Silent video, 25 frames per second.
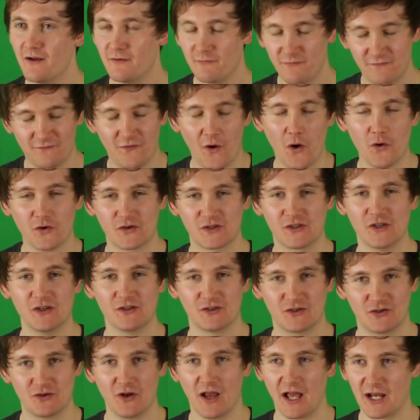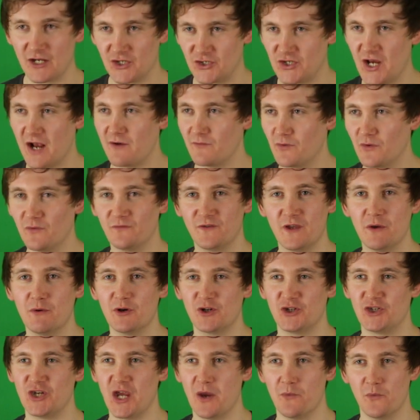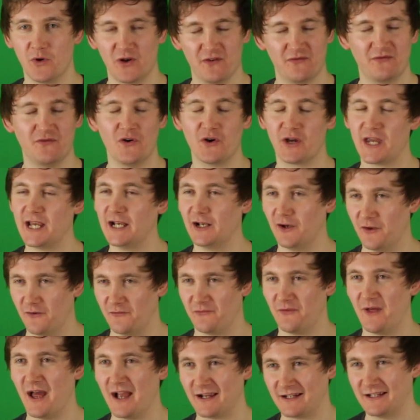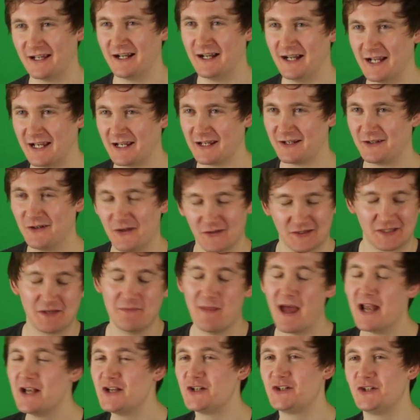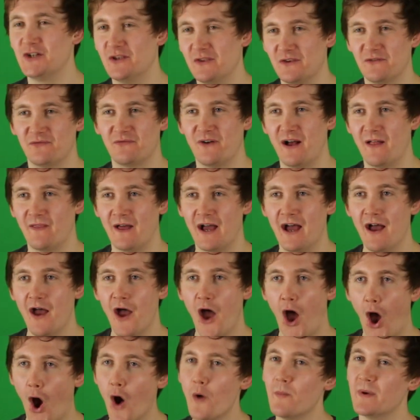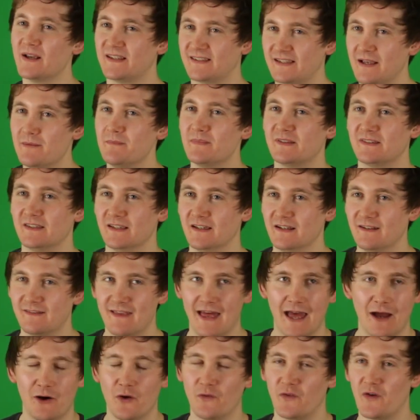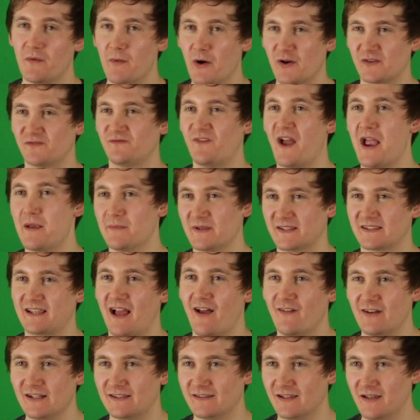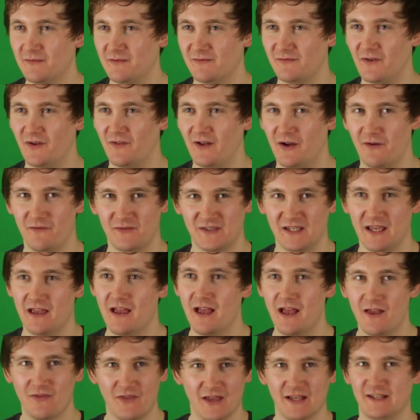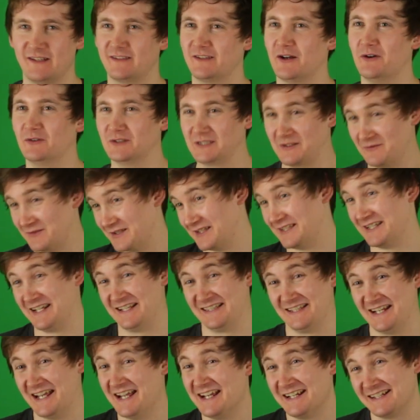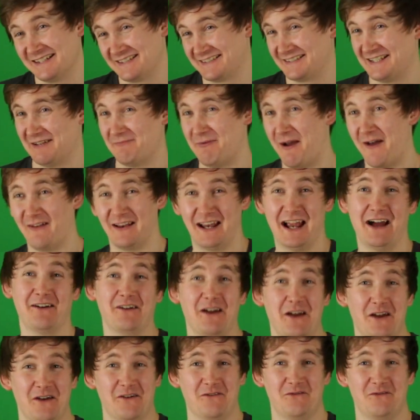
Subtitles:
Fox's general viewership would have fucking loved that guy. Not to mention the fact that Homer Simpson, their other most famous character before they sold him to Disney, because apparently now